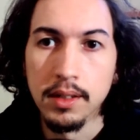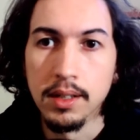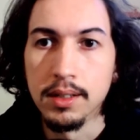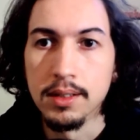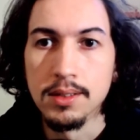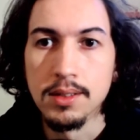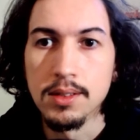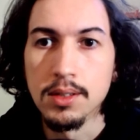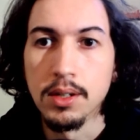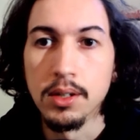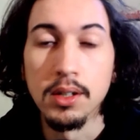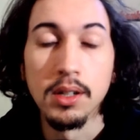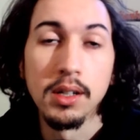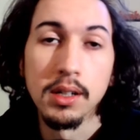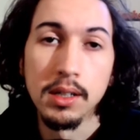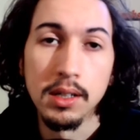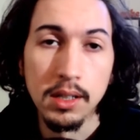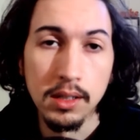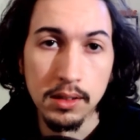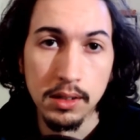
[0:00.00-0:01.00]
and so you're
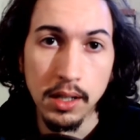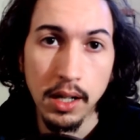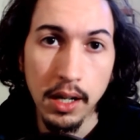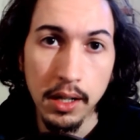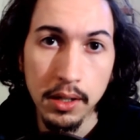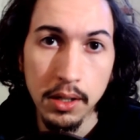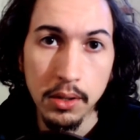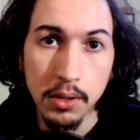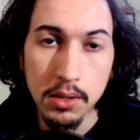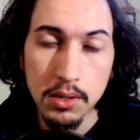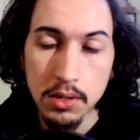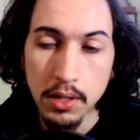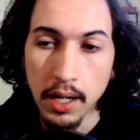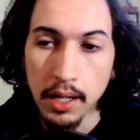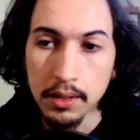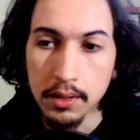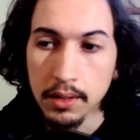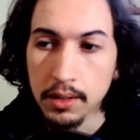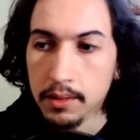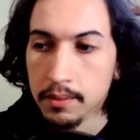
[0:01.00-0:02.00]
going to need the audio
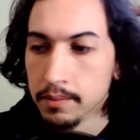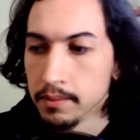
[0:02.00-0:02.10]
extractor.